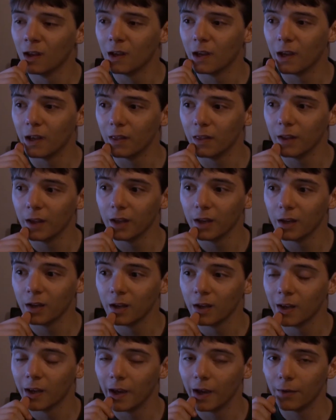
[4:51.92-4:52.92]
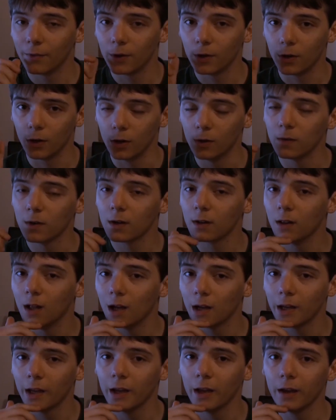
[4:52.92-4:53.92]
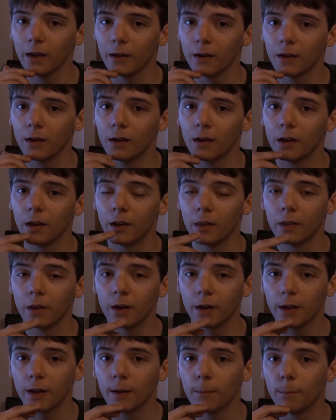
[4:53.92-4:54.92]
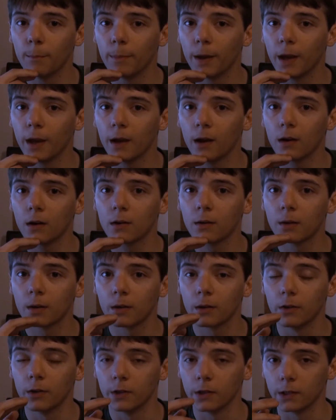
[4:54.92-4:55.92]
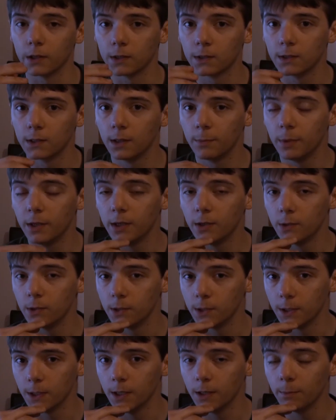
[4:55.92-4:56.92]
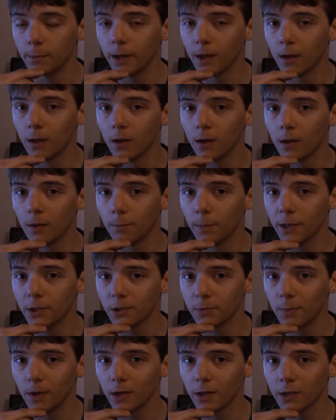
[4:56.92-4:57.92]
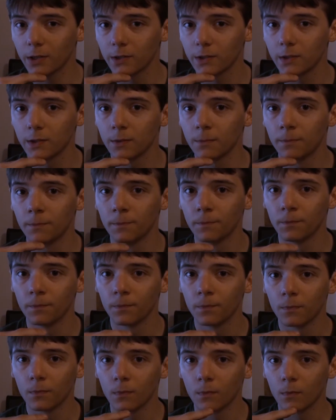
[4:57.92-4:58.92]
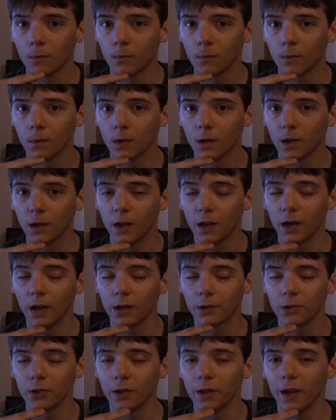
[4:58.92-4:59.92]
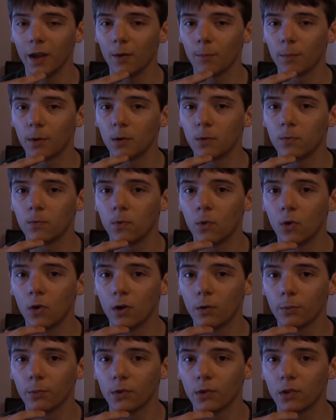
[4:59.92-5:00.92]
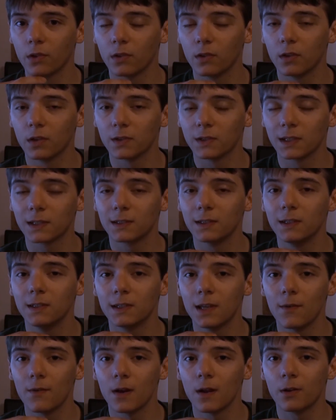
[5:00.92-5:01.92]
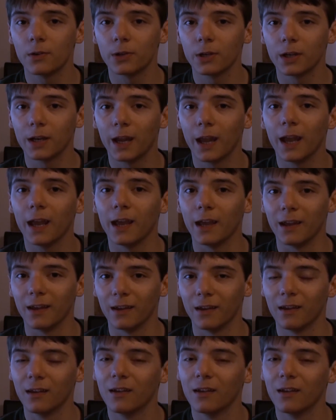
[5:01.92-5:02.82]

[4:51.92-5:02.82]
And then, after overclocking it, and then I compared the CPU-Z benchmarks, it actually outperformed the 6700K.